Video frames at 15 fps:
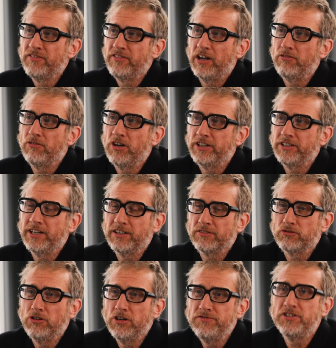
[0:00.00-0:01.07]
that right,
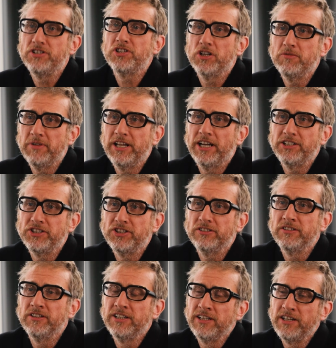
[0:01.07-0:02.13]
that growth
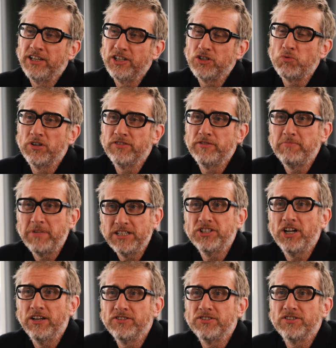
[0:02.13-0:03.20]
determination, is one of the big
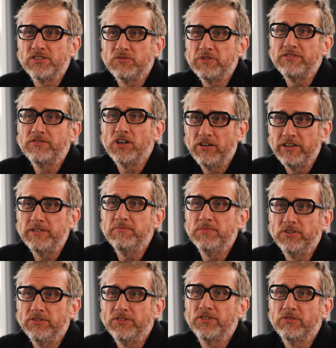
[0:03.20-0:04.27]
challenges that we've got in
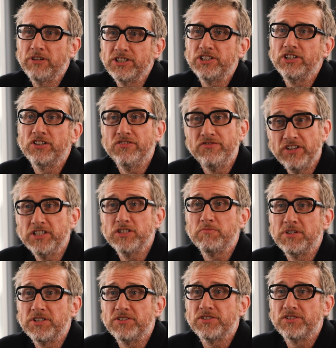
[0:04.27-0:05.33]
Boost, to actually convince
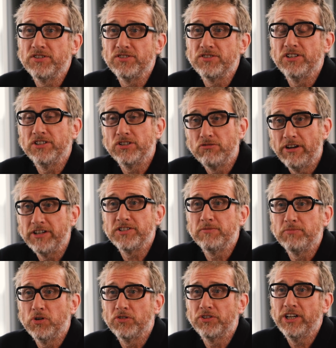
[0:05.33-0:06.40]
businesses that there's great
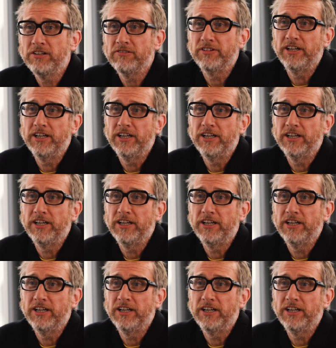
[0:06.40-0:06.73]
support out